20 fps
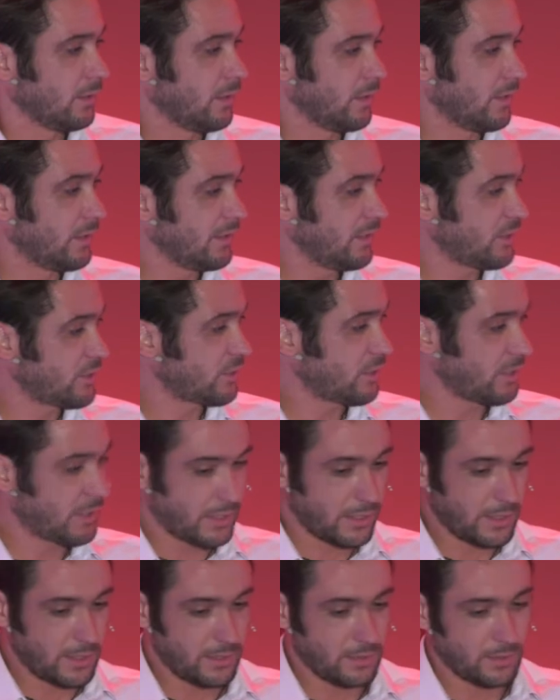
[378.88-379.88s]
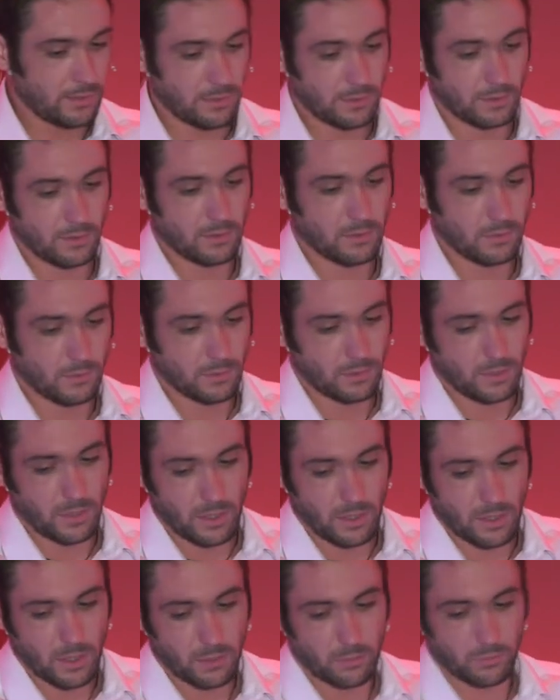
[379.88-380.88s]
Initially,
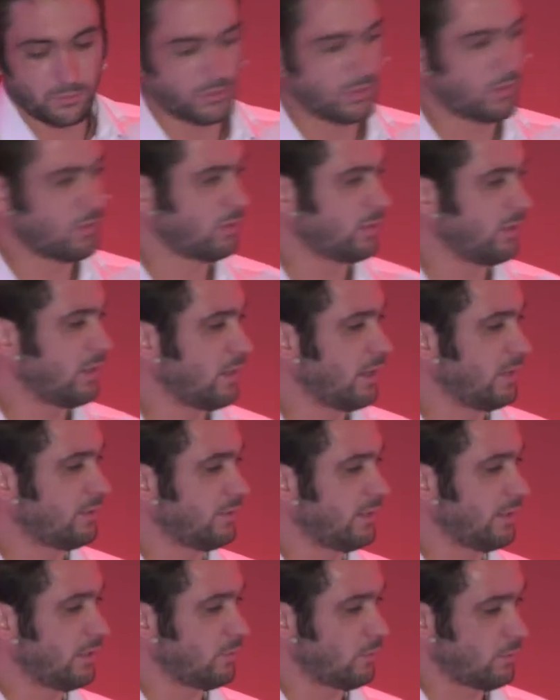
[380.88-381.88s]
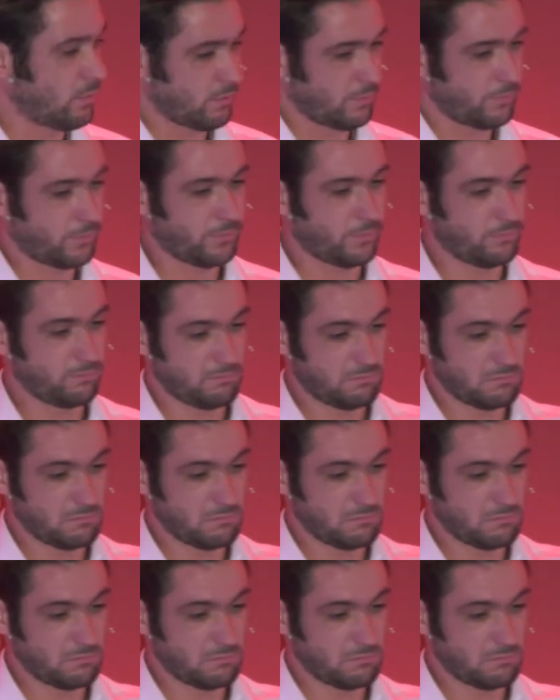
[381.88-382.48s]
I was along the idea of